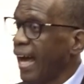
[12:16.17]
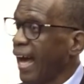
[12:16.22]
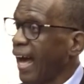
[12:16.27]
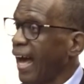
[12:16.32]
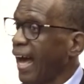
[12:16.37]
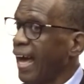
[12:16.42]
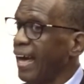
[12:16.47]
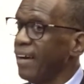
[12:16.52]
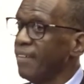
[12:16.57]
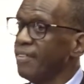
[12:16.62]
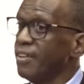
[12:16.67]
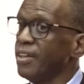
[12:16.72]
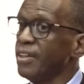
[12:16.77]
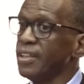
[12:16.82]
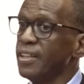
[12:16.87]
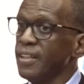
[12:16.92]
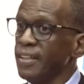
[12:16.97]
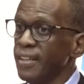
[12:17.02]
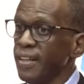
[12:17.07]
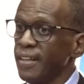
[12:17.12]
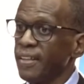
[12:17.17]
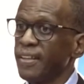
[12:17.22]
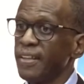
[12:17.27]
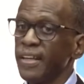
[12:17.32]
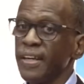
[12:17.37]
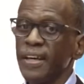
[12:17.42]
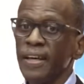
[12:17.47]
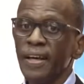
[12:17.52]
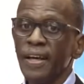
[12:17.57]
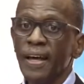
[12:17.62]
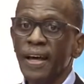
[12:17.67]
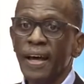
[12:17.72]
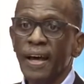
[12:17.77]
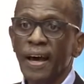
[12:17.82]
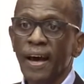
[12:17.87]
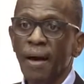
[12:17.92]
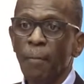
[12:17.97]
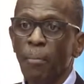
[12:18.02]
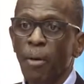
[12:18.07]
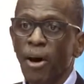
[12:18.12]
I have heard nothing
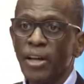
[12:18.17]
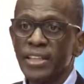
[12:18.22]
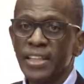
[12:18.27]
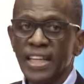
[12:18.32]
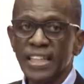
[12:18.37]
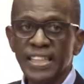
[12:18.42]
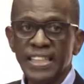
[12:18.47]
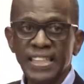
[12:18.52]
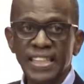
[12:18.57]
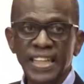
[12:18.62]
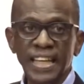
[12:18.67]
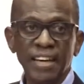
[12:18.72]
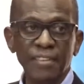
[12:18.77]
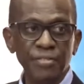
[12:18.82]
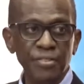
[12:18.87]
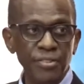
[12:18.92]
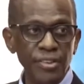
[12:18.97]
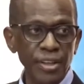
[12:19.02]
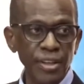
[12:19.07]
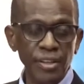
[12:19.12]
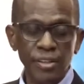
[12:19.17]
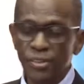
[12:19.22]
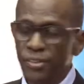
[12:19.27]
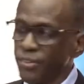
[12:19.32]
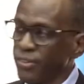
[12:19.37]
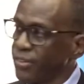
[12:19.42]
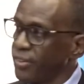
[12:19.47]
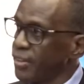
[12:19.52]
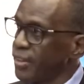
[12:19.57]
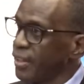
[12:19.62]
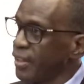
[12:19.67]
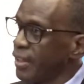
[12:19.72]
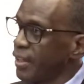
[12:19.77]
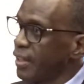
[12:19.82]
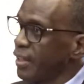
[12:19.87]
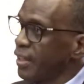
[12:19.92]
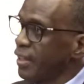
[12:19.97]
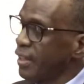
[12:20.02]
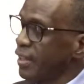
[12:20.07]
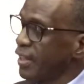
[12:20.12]
about the DFCs,
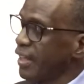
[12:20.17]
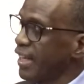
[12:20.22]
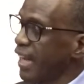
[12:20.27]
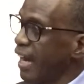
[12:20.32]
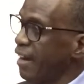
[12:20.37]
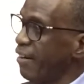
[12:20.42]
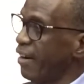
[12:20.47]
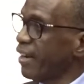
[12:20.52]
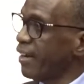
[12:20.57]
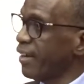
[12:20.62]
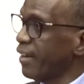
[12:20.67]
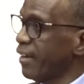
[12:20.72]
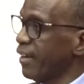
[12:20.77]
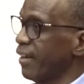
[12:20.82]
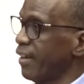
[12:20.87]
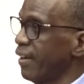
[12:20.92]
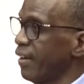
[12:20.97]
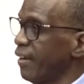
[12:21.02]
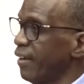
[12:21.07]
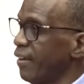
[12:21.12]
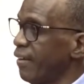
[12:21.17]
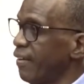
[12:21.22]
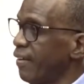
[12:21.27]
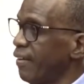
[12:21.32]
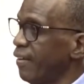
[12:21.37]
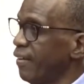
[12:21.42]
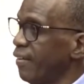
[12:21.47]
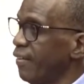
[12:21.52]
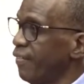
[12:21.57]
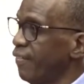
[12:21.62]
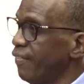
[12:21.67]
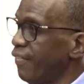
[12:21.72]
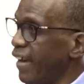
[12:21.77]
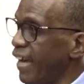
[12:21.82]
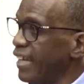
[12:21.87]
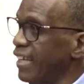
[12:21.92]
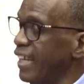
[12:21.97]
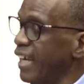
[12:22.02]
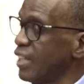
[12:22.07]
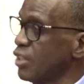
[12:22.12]
the direct
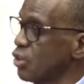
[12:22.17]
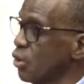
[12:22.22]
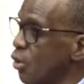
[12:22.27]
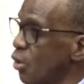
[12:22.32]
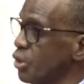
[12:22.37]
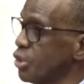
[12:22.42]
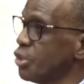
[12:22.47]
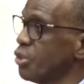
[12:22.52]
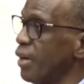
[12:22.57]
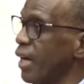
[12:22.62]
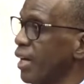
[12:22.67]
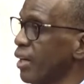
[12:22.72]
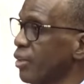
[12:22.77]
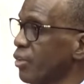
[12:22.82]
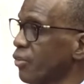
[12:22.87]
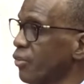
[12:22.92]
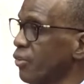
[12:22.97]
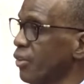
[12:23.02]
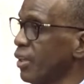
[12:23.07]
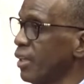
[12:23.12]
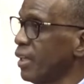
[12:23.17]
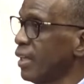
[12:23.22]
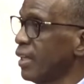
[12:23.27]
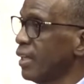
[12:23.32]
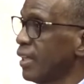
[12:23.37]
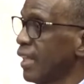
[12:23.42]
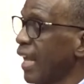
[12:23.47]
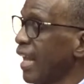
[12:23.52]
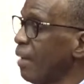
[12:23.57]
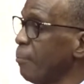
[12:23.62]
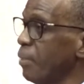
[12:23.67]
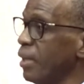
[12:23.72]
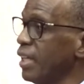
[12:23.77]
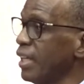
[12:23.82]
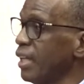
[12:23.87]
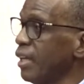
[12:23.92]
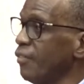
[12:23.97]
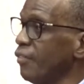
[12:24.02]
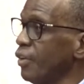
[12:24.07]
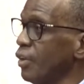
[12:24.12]
finance contracts that are being
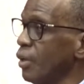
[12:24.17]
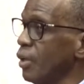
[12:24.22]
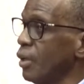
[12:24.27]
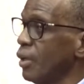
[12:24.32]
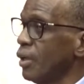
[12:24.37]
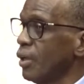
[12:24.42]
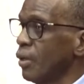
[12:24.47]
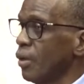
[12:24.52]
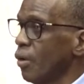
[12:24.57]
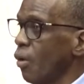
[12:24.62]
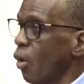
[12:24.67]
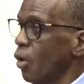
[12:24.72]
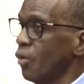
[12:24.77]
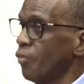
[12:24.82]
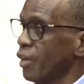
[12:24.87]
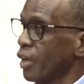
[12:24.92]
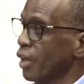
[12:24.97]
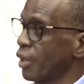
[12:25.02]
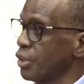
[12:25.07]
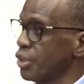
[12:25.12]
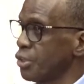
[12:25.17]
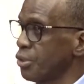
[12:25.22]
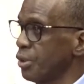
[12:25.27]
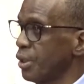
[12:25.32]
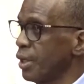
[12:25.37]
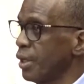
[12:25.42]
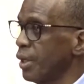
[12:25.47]
given all over the country.